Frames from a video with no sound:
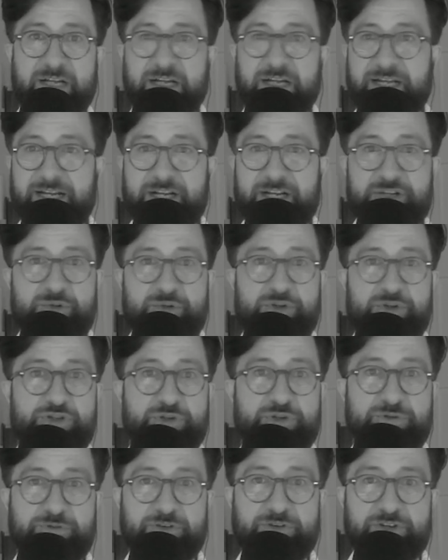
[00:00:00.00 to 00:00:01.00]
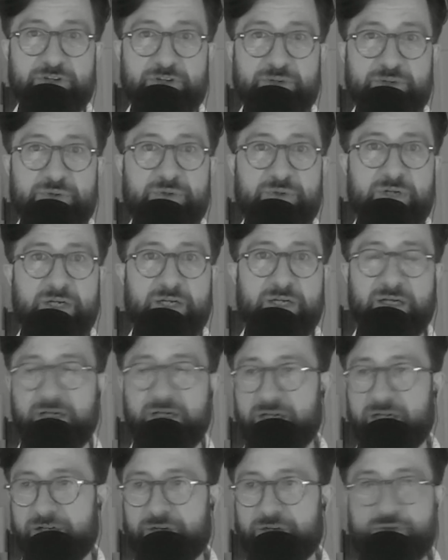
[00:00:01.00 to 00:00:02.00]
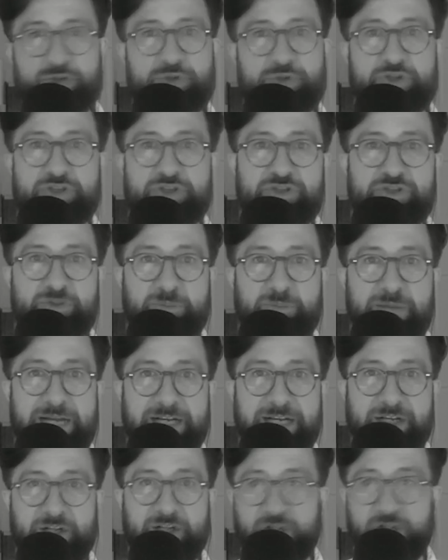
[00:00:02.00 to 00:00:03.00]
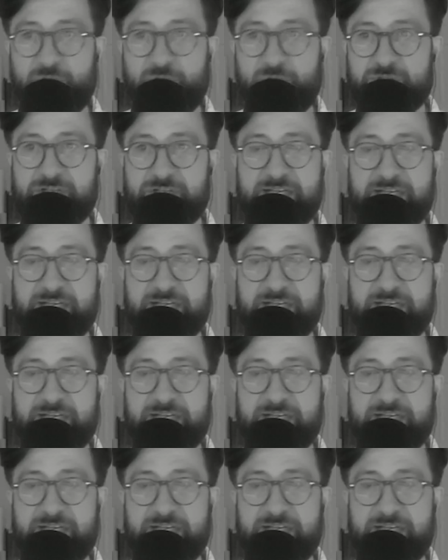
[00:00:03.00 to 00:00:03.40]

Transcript: Can I do a shoot for you? You just supply the clothes.